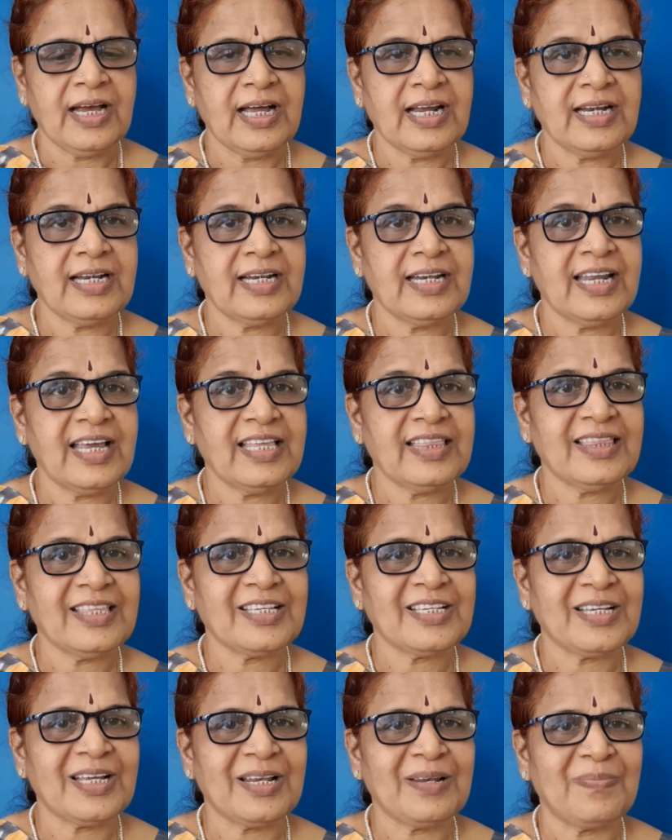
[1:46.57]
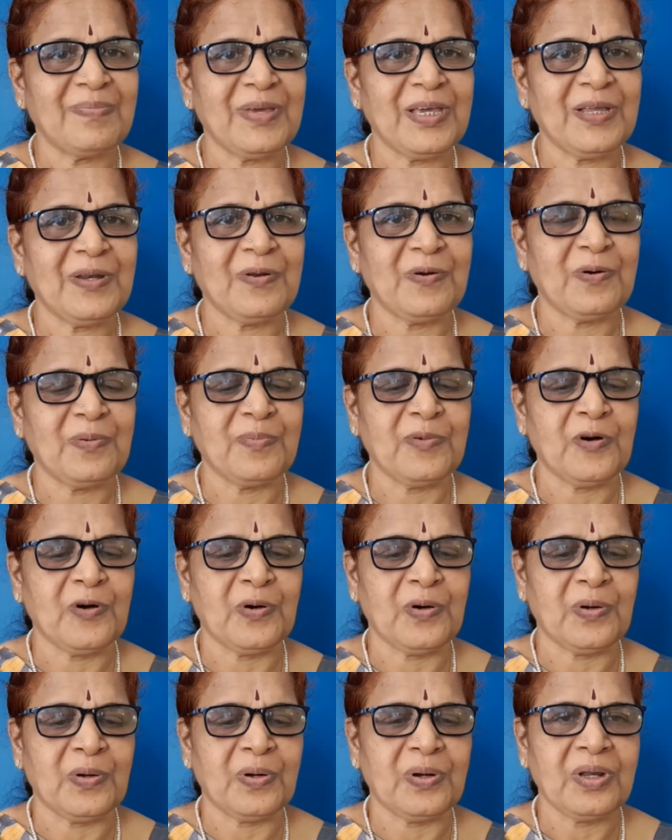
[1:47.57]
and death shall be no
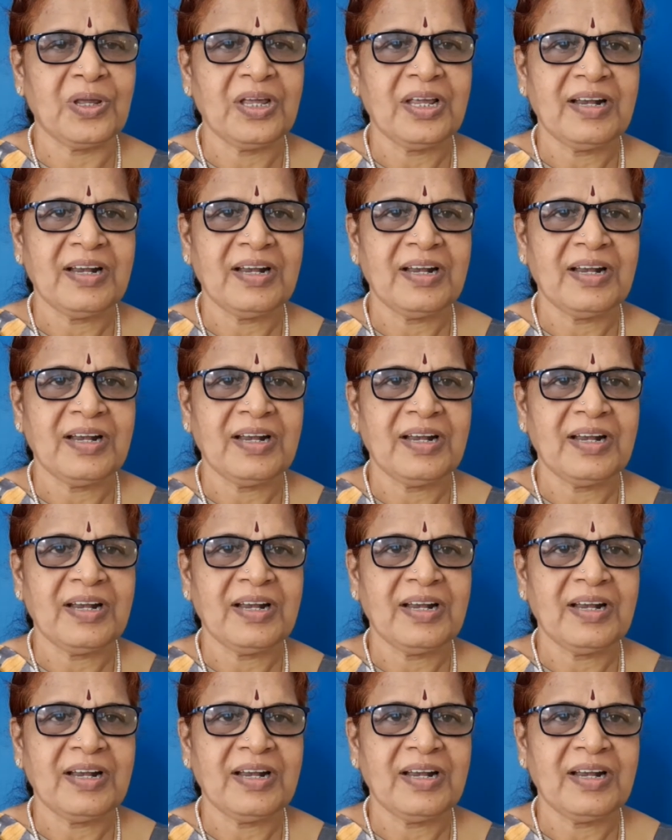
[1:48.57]
more.